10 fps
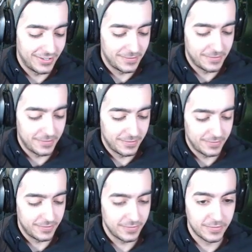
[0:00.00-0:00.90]

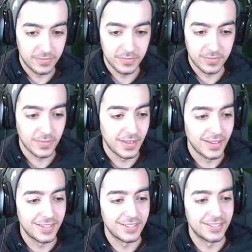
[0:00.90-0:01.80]

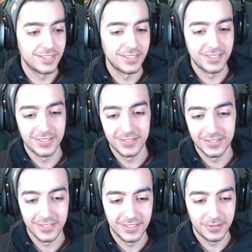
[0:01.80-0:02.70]

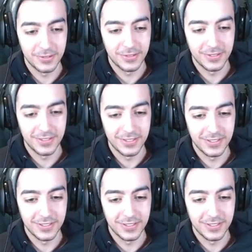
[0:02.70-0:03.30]
This person isn't speaking.